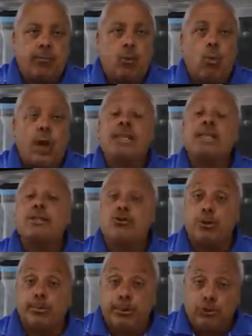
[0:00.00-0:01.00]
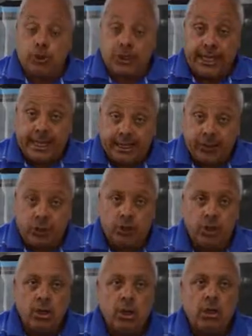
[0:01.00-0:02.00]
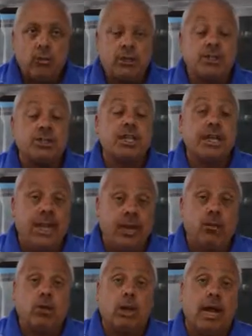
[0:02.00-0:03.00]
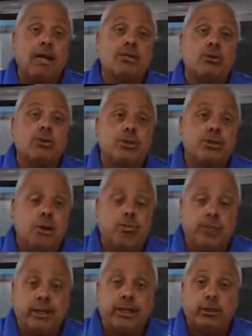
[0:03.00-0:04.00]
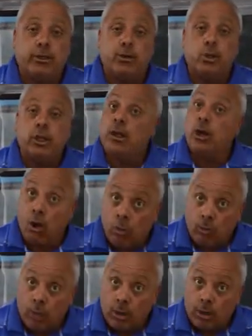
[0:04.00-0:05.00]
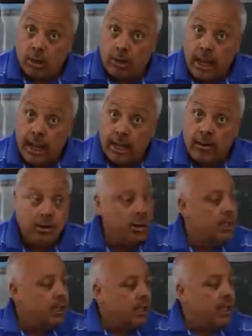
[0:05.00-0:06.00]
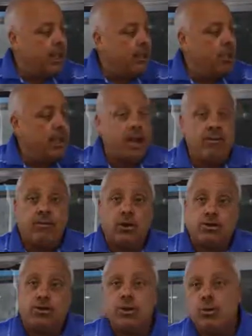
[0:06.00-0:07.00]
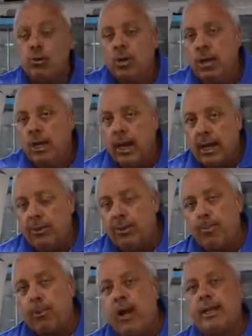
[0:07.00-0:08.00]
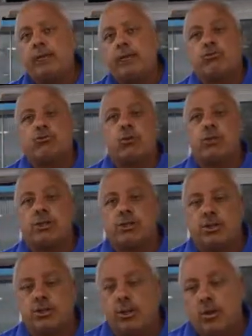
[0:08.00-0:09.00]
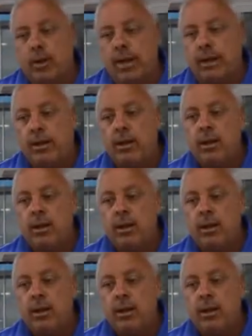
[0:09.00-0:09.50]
weight distribution hitch, which is the equalizer, which hopefully you're doing a little homework on that. And then we have also the brake control that's going to go in.